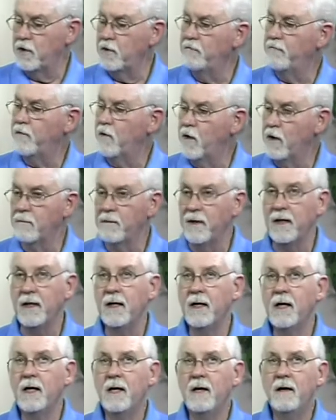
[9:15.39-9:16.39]
do for me
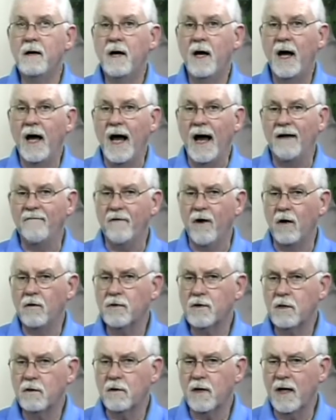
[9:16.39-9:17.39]
I've
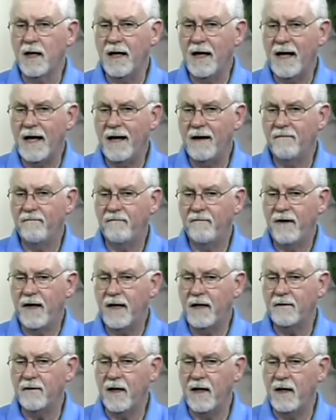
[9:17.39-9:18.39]
also got to have
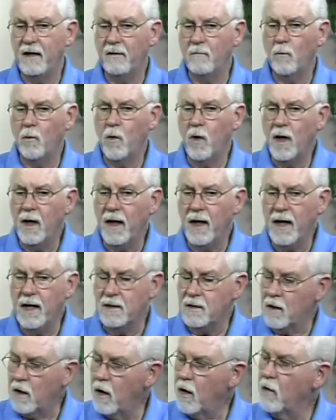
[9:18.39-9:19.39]
faith in what
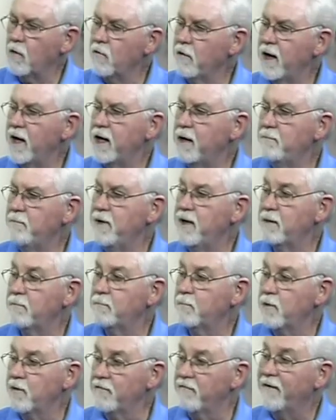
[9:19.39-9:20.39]
has already been
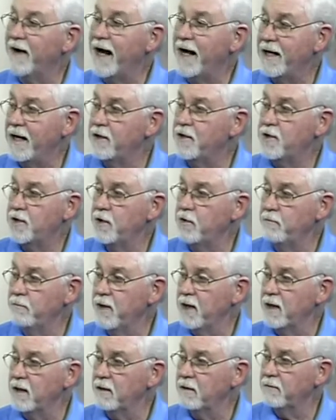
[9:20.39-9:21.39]
provided to
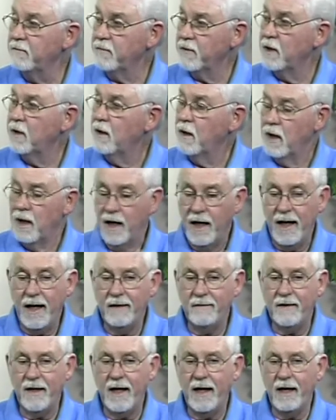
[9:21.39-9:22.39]
me. Yes, sir.
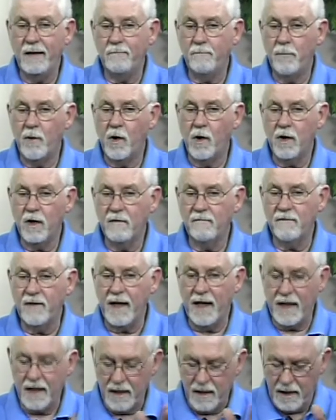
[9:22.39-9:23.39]
And, and part of
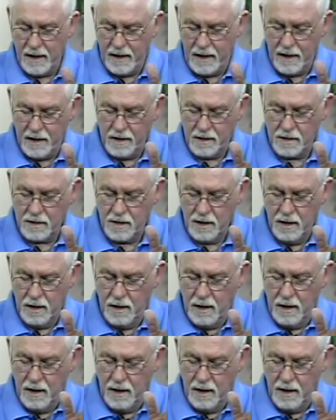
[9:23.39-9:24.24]
that is